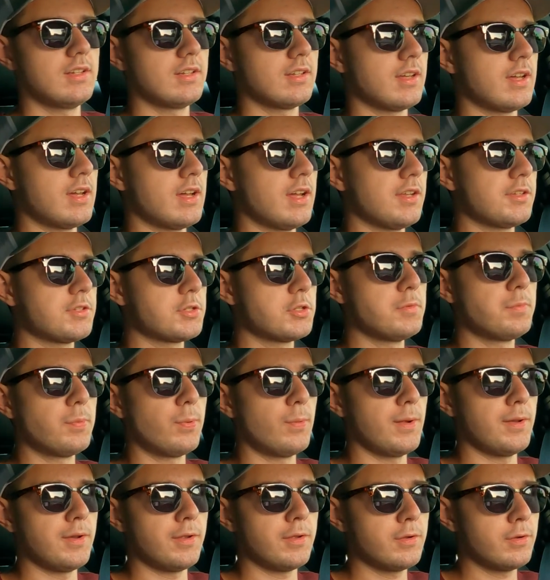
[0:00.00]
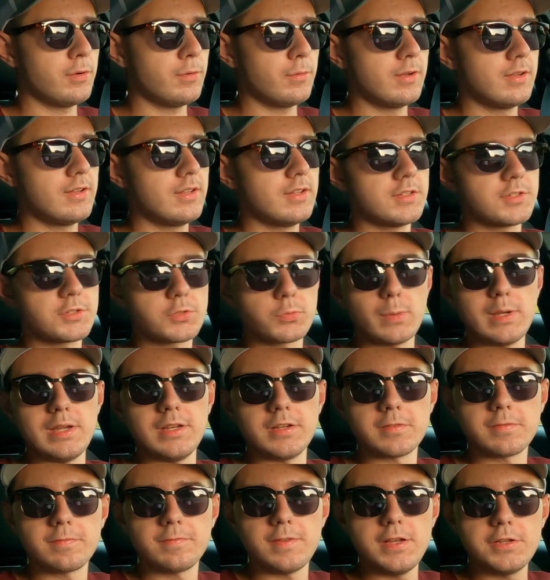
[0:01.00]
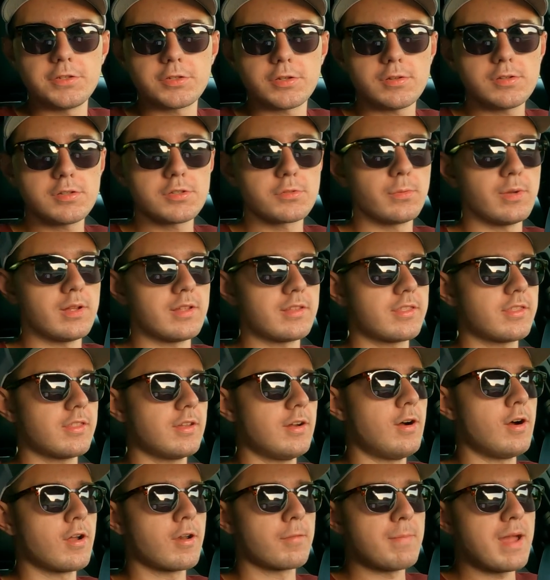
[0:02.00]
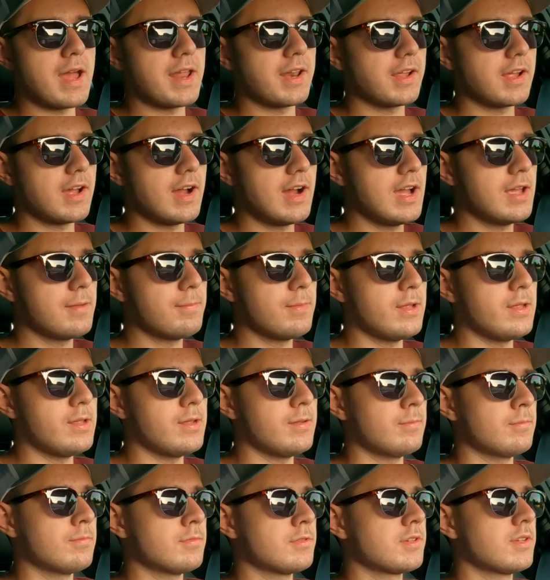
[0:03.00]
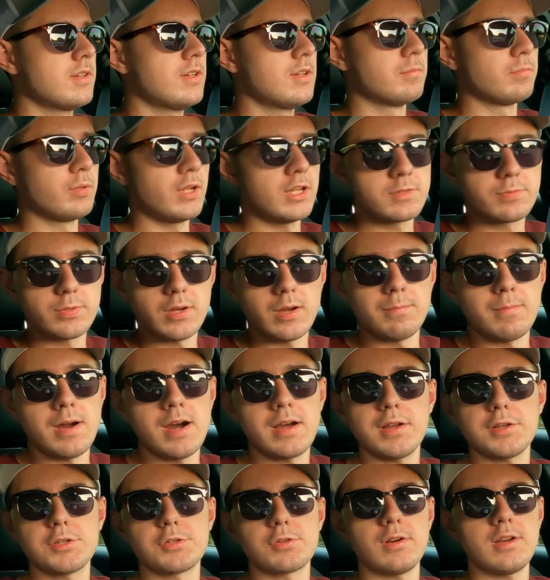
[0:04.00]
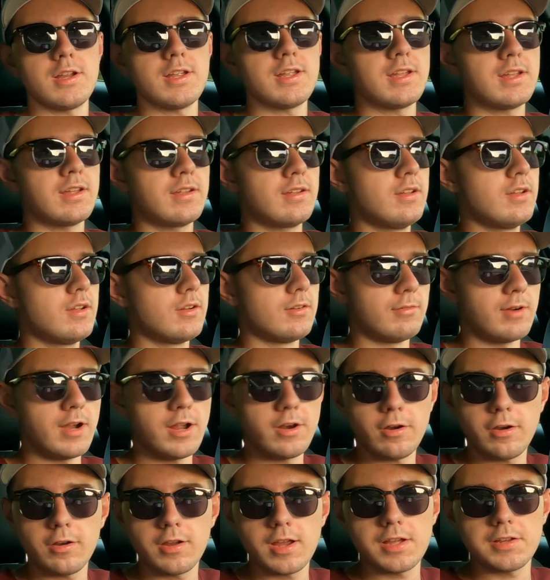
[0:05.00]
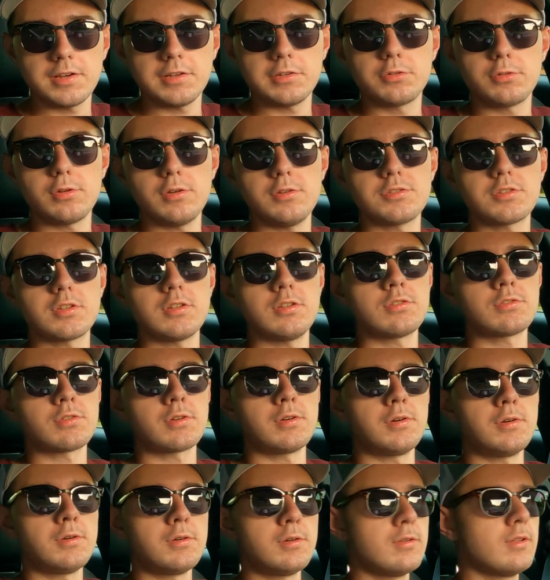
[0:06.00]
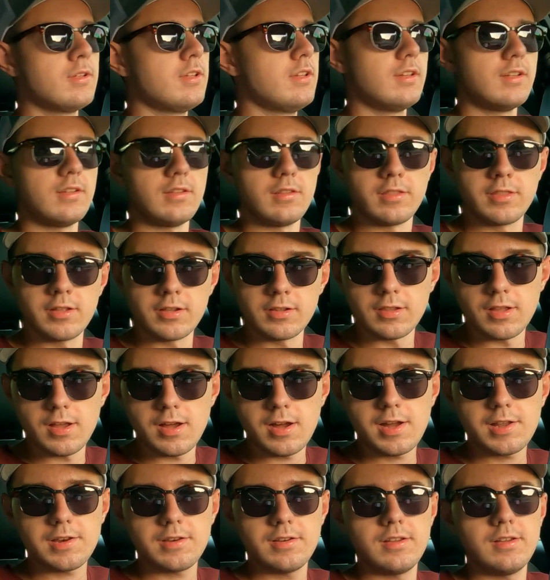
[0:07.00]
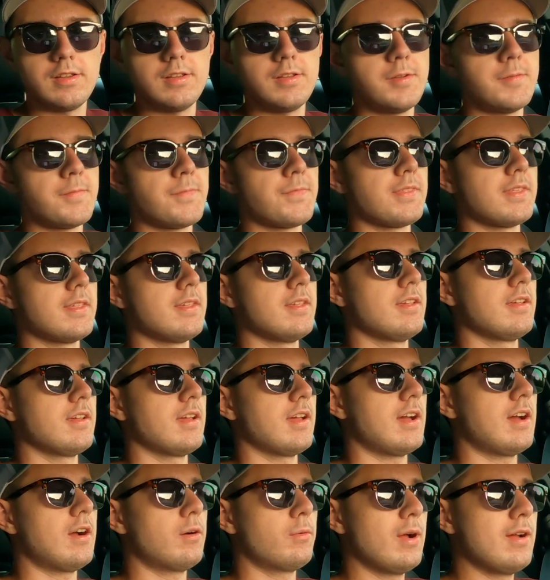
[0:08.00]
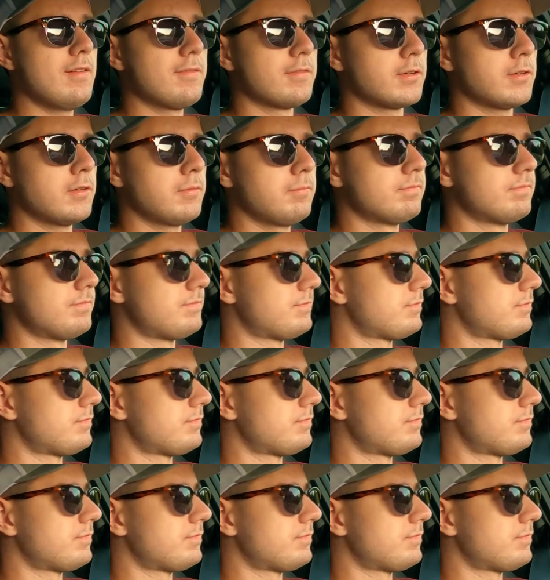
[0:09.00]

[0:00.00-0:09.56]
2.0 suite of features with automatic high beams, blind spot monitoring, radar guided cruise control, the lot. However,